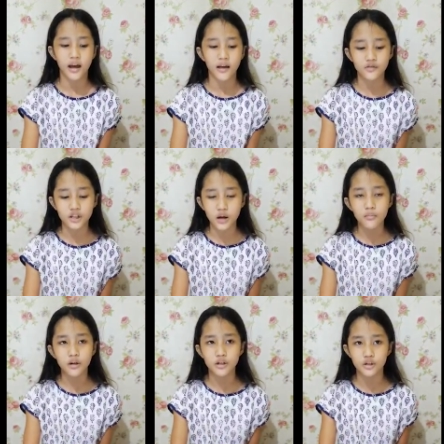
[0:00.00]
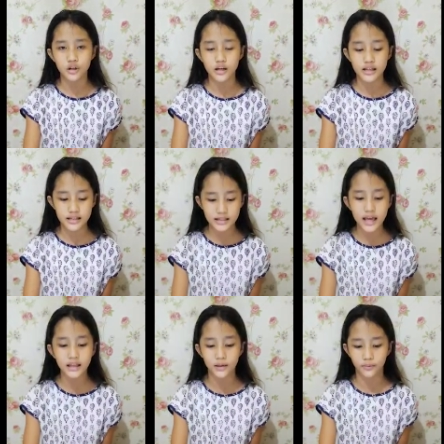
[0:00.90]
As the temperature
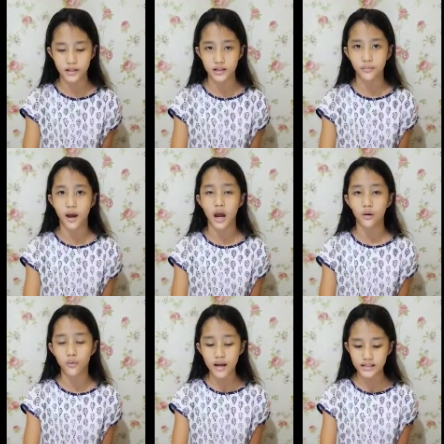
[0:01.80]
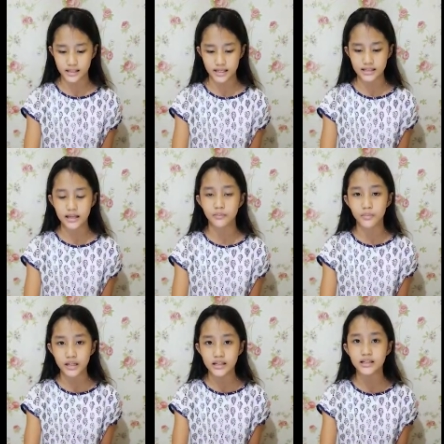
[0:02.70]
inside the plastic bag rises, it
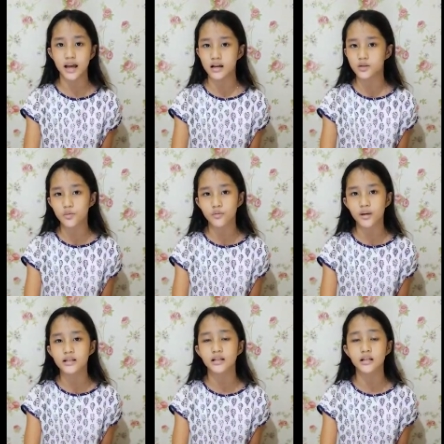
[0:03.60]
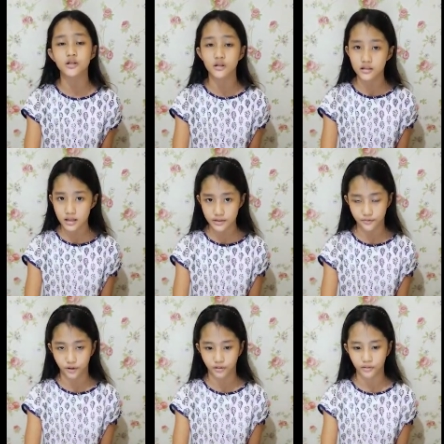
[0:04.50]
means the experiment is
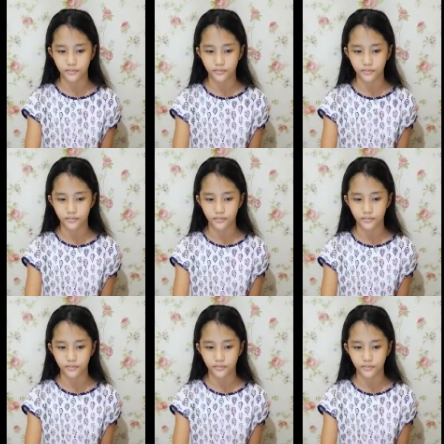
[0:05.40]
successful.